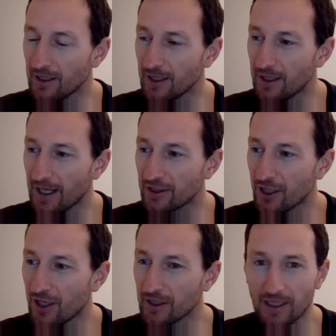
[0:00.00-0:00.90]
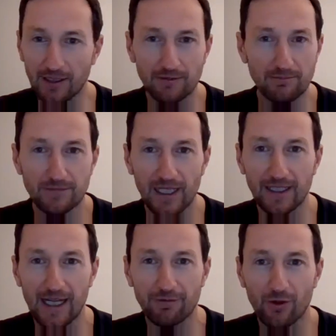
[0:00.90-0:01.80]
had a dog and I take it out
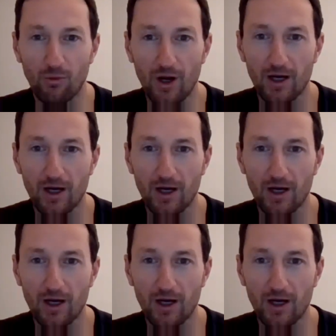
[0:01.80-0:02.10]
for a walk.